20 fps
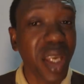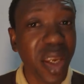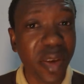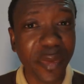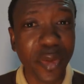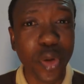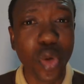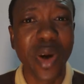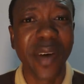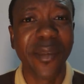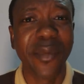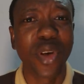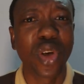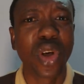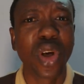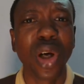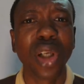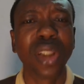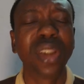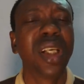If you are for
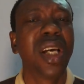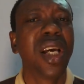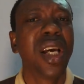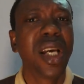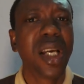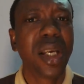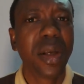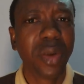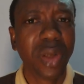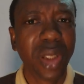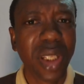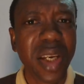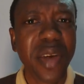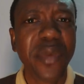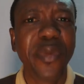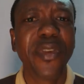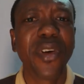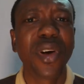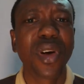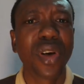God,
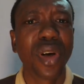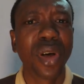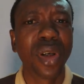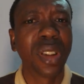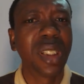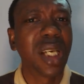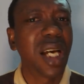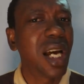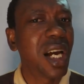live for God.